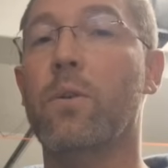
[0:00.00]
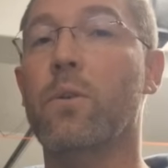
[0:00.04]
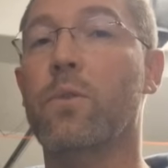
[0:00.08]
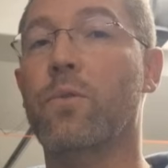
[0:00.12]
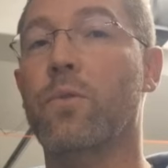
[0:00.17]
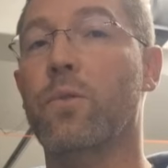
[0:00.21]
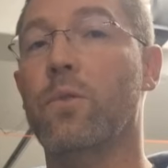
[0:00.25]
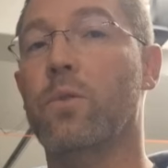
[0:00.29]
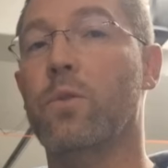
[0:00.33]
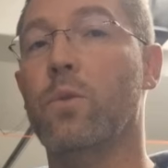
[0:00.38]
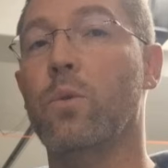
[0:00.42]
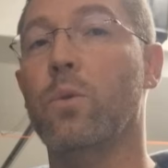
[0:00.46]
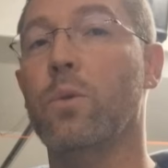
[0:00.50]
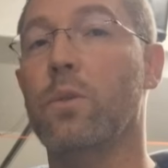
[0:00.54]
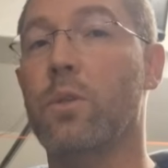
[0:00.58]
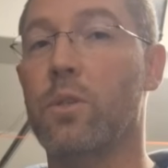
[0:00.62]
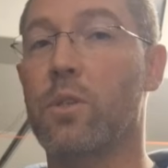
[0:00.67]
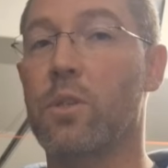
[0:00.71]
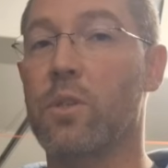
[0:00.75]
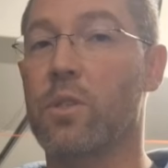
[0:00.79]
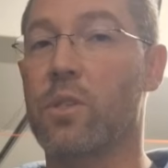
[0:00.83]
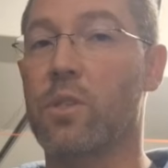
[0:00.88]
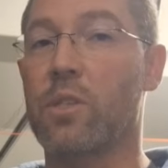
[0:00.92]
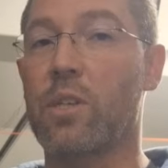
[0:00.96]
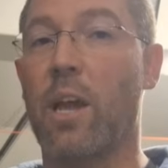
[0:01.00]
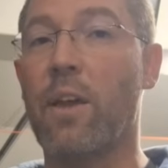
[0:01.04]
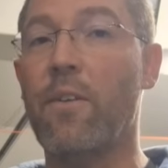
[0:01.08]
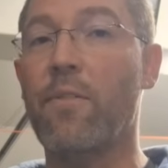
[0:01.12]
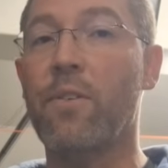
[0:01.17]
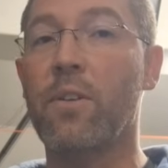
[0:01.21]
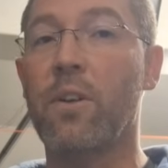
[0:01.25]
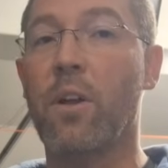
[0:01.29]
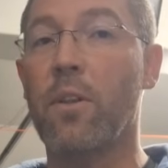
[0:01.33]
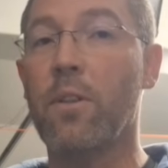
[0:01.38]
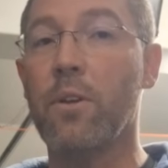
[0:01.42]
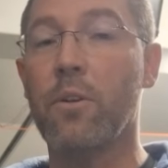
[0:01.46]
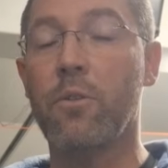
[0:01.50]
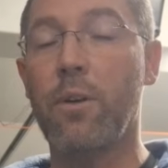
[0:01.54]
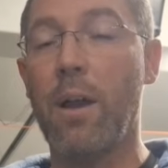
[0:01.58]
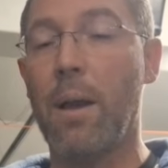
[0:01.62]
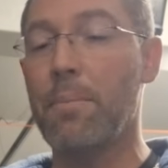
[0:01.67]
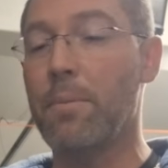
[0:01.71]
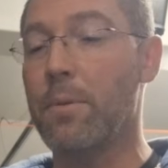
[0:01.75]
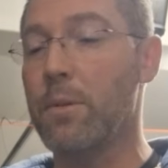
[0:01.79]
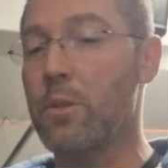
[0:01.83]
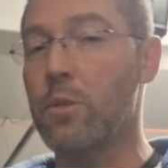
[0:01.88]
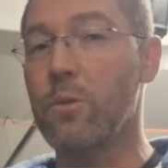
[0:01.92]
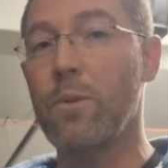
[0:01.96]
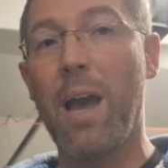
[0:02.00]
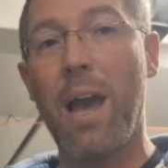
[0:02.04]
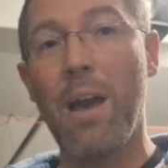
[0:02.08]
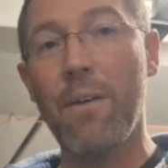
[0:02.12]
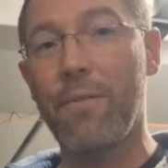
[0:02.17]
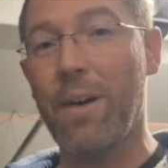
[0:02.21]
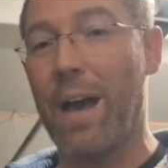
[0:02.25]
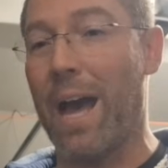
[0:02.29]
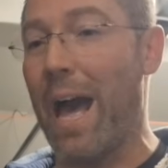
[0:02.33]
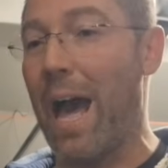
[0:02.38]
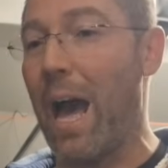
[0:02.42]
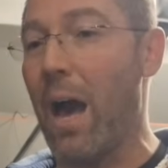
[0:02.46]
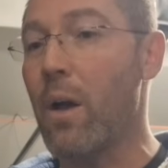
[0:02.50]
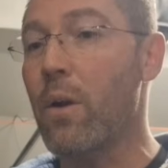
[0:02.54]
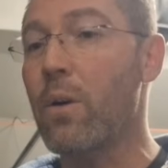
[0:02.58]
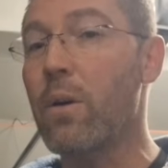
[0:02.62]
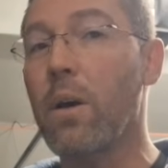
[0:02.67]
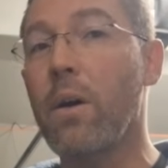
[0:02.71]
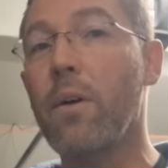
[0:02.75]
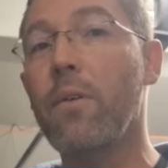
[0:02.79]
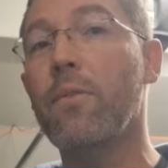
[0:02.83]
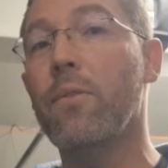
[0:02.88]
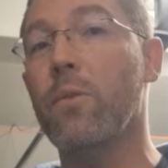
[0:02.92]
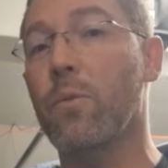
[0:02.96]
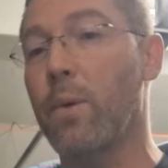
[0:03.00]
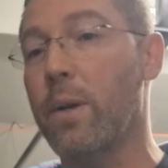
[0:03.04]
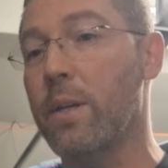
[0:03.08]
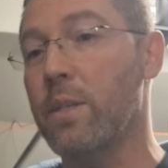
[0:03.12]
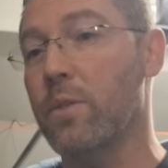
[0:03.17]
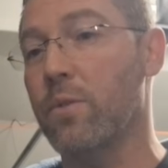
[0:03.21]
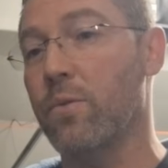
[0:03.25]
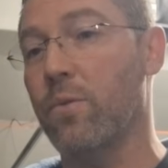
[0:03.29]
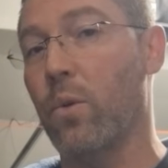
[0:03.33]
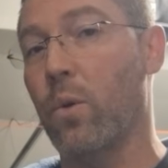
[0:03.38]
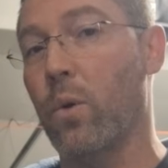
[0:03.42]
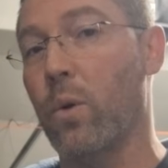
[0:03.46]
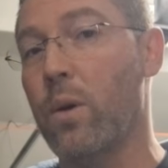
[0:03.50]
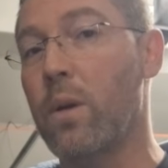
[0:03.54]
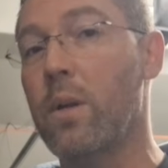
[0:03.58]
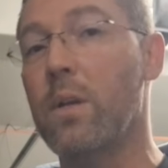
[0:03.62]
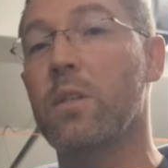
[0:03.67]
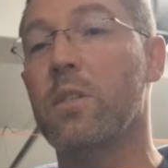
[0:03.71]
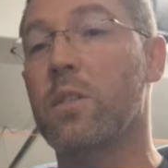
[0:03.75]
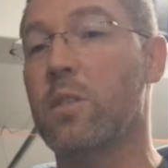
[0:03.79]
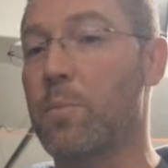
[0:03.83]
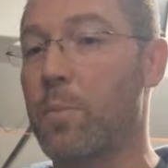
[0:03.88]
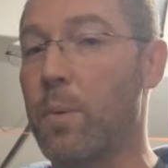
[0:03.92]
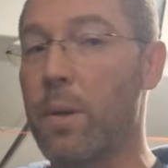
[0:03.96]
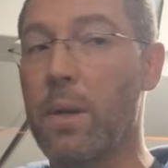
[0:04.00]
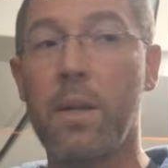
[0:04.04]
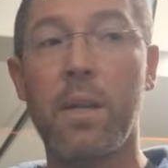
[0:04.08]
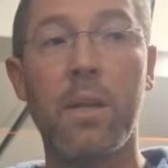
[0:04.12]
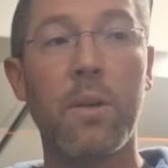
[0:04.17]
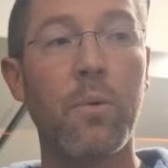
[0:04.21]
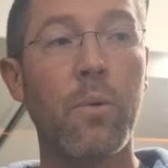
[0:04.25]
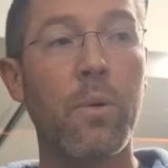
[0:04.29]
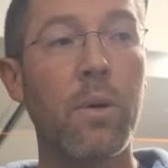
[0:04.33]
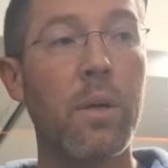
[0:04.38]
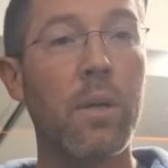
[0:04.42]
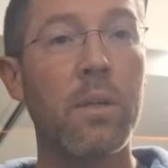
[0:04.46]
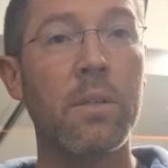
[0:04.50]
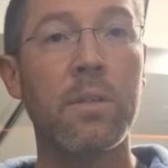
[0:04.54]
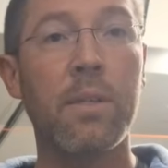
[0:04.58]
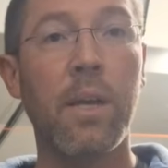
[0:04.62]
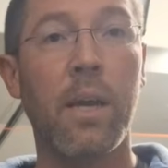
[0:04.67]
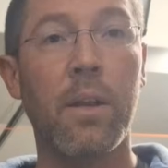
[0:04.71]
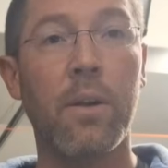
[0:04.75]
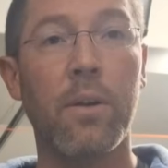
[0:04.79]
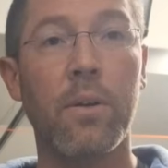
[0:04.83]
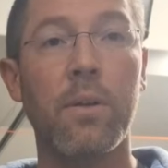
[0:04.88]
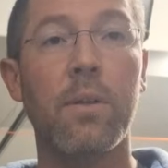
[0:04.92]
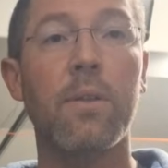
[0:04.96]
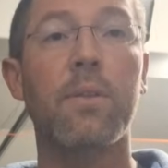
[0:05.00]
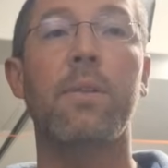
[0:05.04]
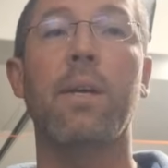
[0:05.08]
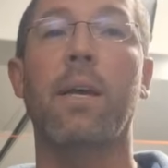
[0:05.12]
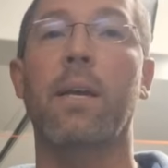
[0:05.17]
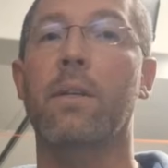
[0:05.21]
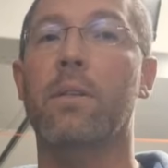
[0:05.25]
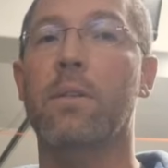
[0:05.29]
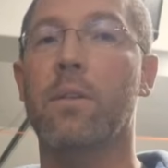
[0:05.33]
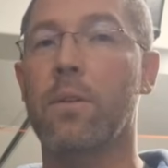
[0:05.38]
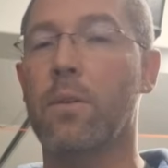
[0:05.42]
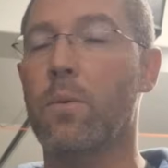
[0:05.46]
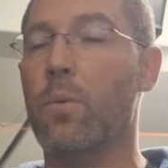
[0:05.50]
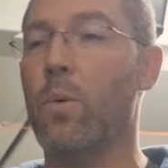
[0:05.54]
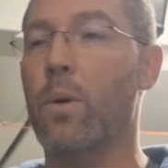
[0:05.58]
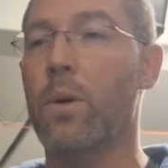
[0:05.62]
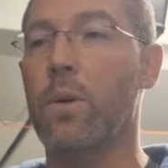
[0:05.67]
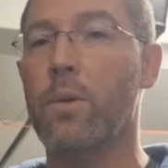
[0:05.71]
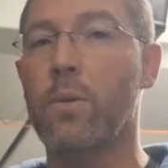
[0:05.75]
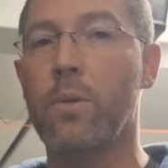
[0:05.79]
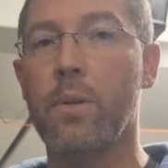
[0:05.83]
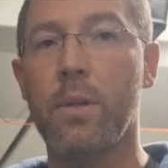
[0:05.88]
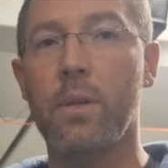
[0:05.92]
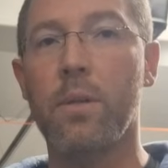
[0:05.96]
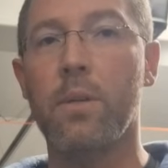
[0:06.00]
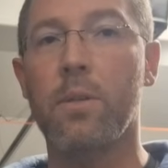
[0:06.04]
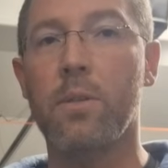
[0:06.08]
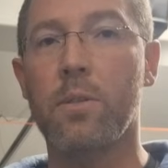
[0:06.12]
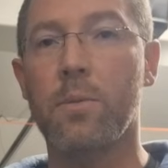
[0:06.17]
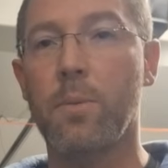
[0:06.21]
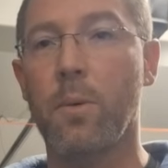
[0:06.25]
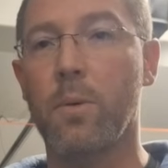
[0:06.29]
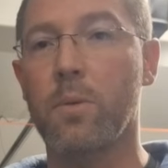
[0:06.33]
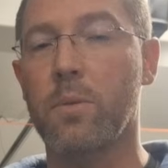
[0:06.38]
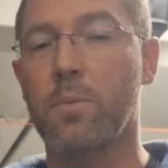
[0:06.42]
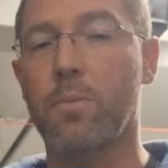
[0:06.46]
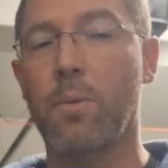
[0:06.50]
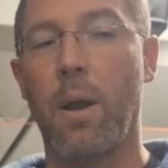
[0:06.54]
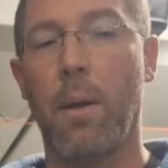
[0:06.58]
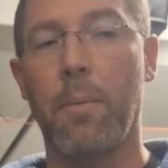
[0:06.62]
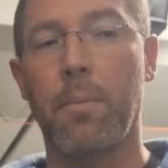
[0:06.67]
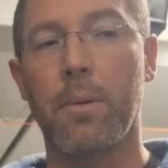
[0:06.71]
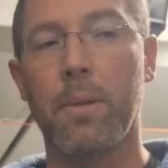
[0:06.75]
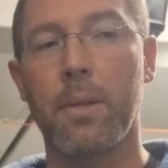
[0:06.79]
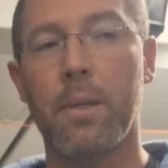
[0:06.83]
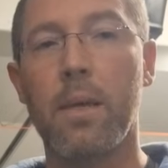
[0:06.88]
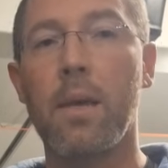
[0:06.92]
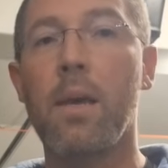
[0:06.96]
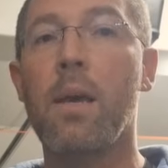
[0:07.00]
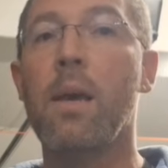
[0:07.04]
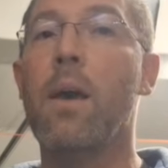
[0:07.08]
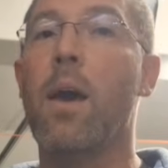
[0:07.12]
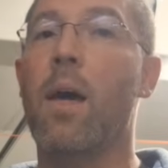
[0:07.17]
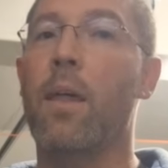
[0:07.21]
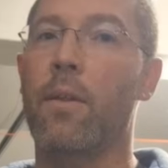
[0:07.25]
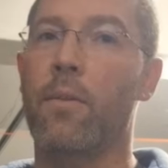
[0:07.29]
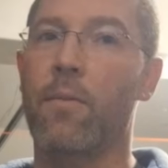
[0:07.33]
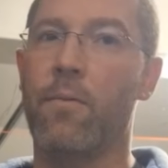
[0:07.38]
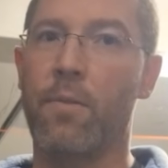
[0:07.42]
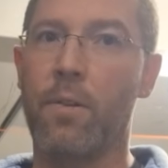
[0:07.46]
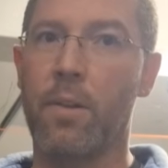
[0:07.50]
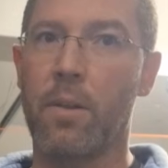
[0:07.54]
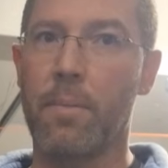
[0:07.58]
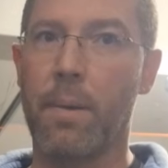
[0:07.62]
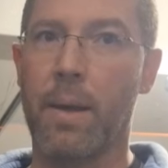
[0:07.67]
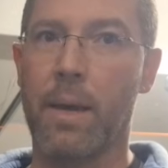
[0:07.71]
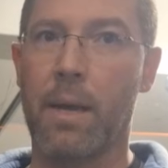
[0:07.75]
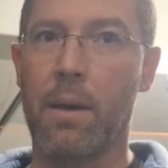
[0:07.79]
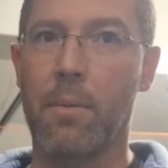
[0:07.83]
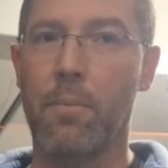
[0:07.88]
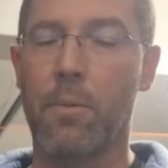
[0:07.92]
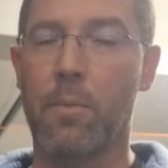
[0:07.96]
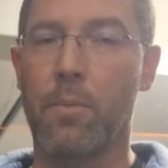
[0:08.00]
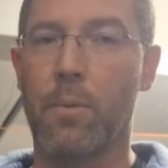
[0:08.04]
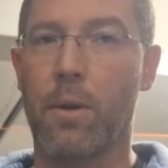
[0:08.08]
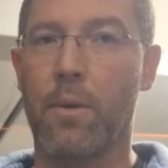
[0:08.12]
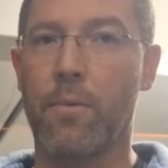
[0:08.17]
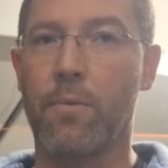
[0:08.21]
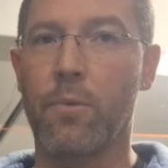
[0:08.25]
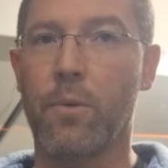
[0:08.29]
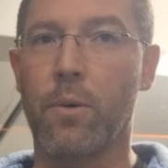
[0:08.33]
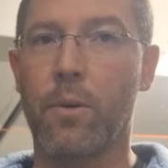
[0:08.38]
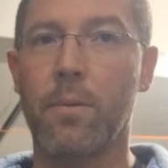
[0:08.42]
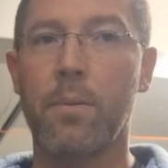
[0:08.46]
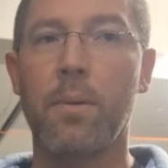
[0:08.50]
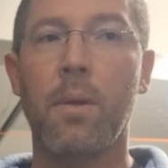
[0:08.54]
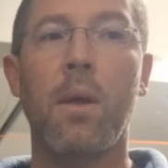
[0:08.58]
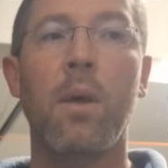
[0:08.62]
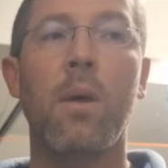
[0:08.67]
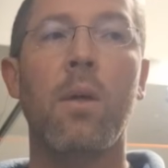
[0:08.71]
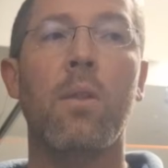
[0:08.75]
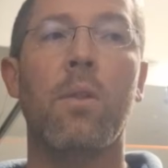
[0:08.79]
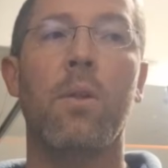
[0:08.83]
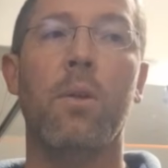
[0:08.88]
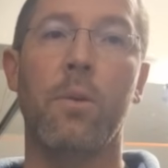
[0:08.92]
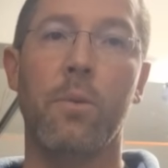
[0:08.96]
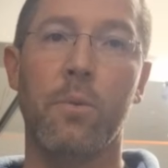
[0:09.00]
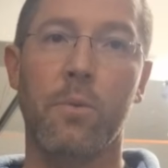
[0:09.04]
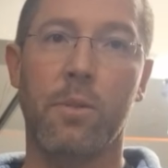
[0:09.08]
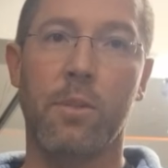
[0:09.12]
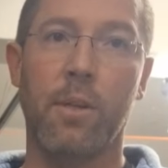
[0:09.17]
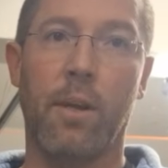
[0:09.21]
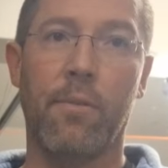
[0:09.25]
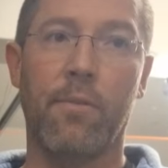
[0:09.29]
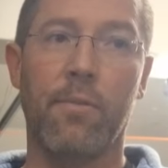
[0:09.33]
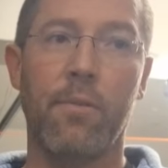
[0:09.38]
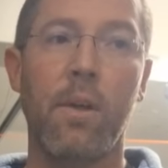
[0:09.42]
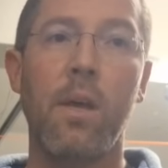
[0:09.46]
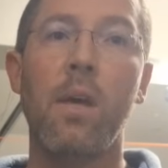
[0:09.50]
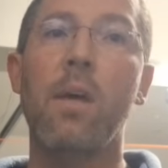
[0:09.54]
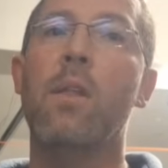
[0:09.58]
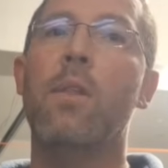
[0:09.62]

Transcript: useful tool to just siphon all the crap that you have out of the reservoir, spit it into a container, take it to where you need to dispose it properly, and then fill it back up with brake fluid, the new stuff.